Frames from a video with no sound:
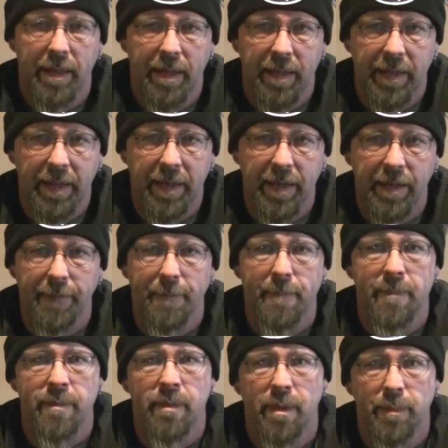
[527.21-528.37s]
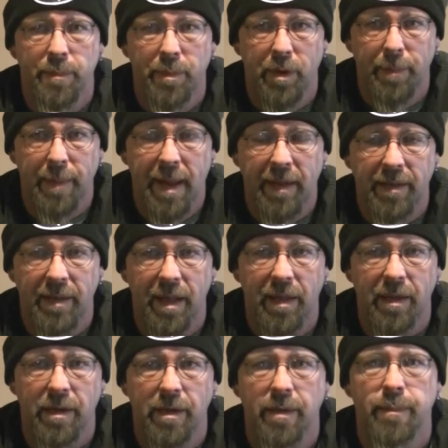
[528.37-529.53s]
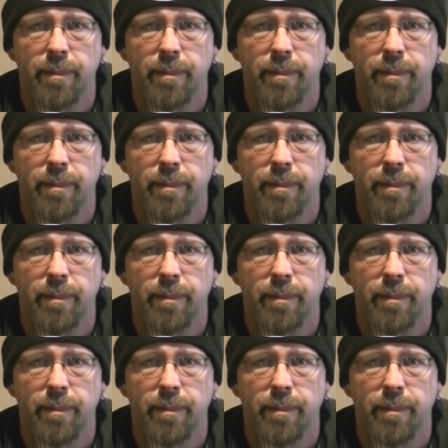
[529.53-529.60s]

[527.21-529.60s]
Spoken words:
clean it, put it back together,